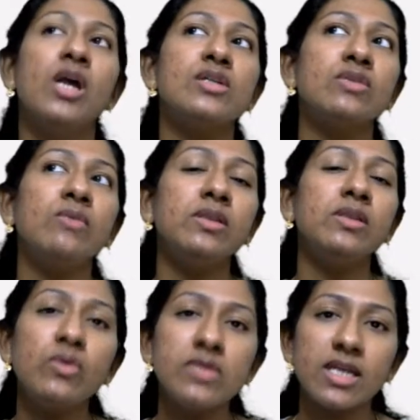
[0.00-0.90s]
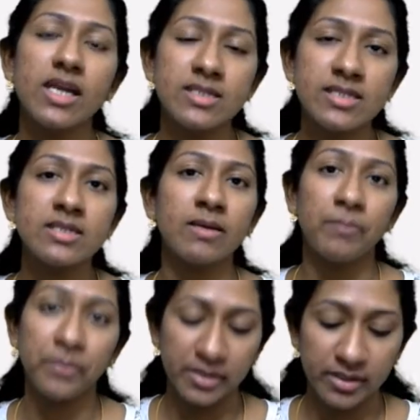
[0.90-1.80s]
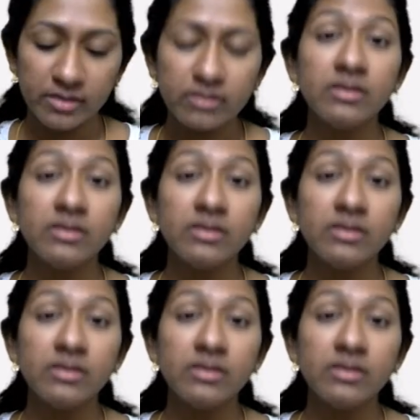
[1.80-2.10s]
So when those cases appear,